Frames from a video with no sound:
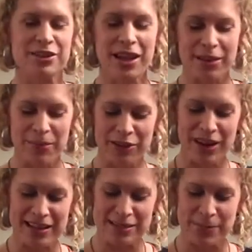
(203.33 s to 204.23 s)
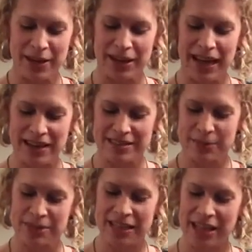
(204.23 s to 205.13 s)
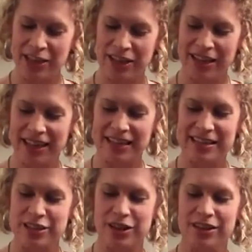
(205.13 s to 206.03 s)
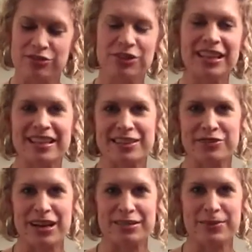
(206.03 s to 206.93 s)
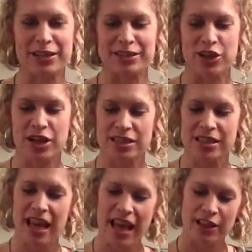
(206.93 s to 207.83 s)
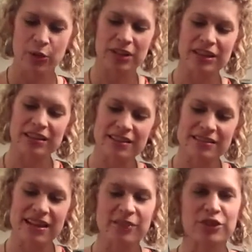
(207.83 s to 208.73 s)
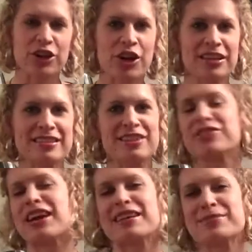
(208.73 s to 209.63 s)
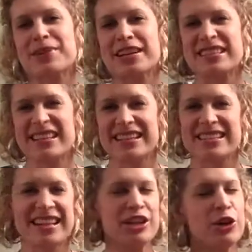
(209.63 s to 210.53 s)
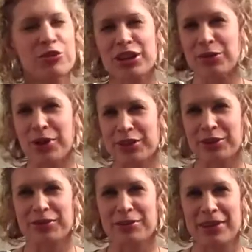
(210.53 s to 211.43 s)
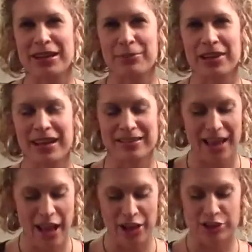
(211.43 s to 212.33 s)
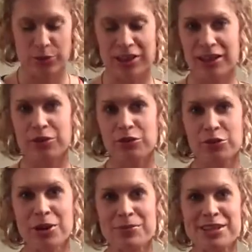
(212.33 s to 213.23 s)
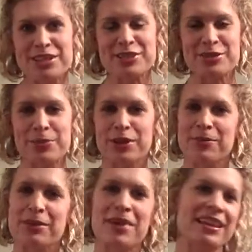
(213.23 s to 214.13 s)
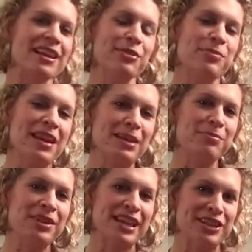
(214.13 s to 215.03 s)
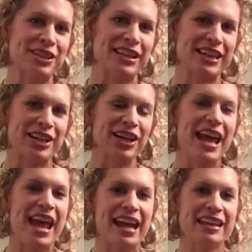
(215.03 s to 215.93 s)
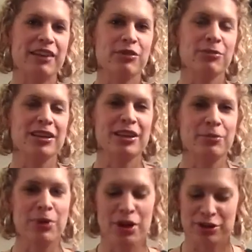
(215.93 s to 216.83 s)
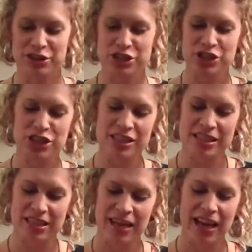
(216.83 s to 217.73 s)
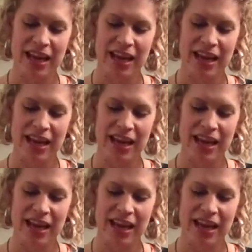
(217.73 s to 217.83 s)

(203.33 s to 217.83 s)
So now that my raspberry has come together and thickened into this really nice raspberry sauce, the only thing that's left are all these little raspberry seeds, and I don't really want those in my cupcakes. So what I'm going to do is put them in my little mini blender here and give them a little pulse, just to